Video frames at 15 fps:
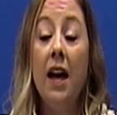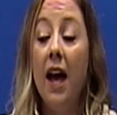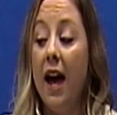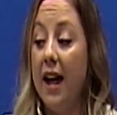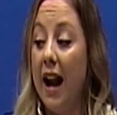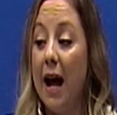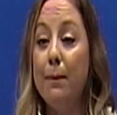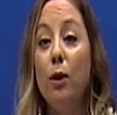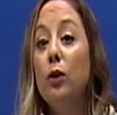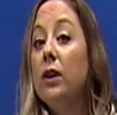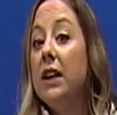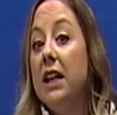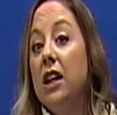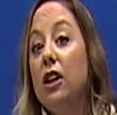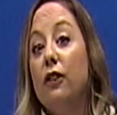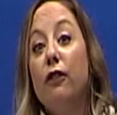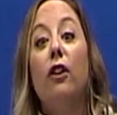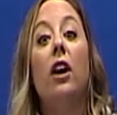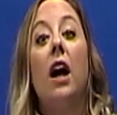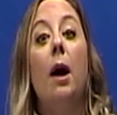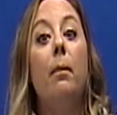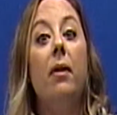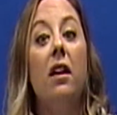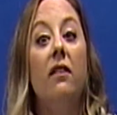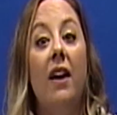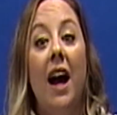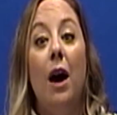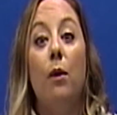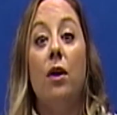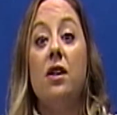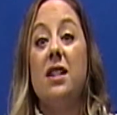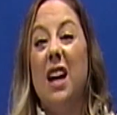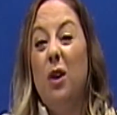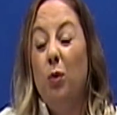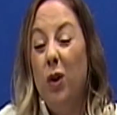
and I'm only here for a couple of hours and